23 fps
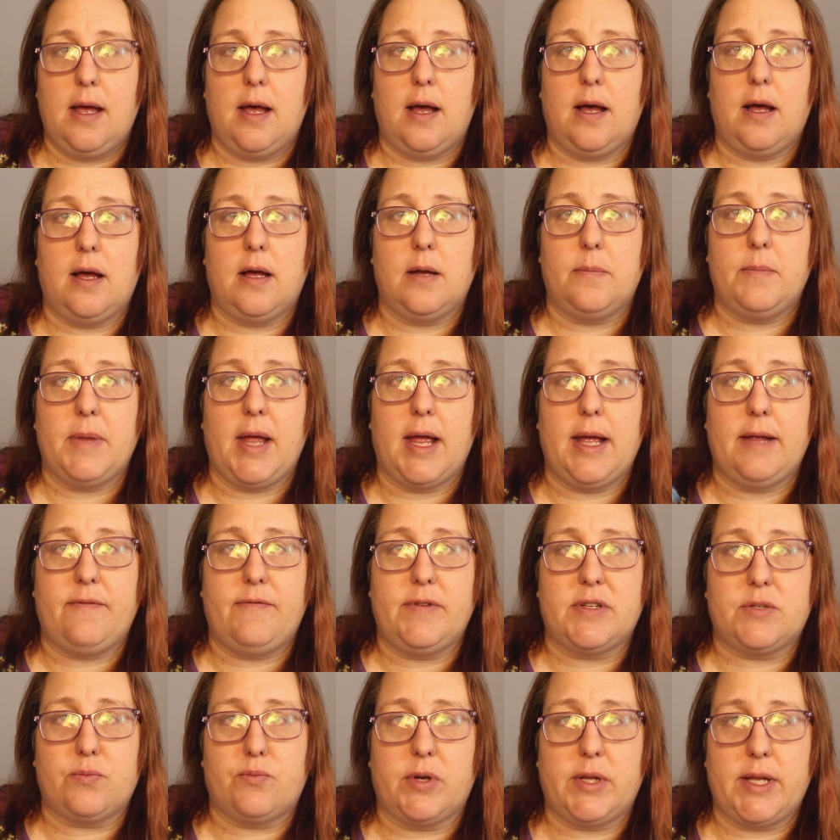And if
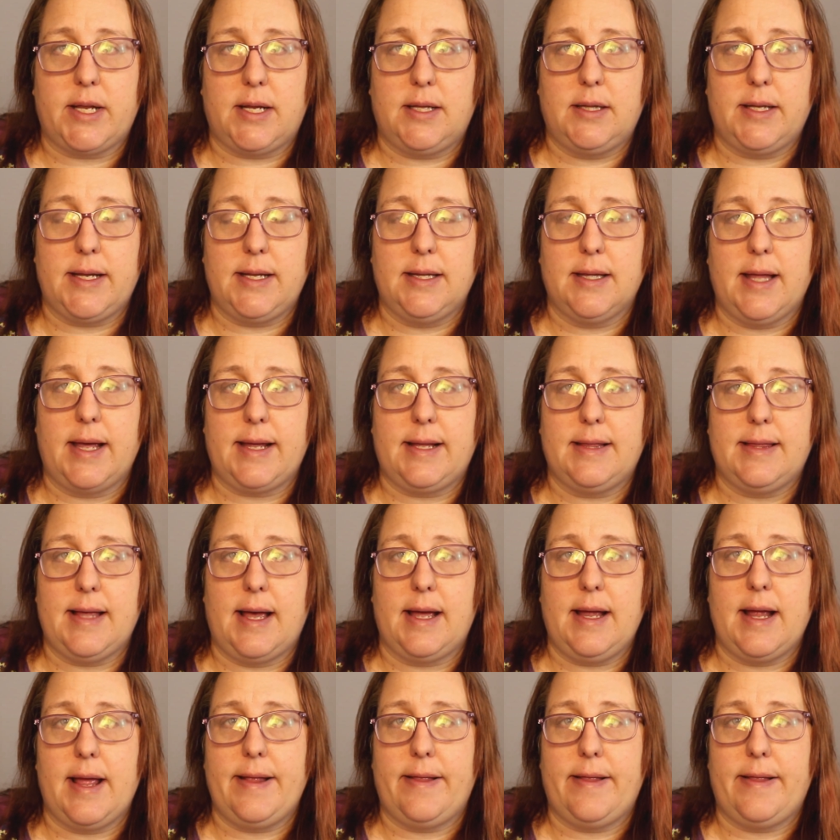it's really clean like that,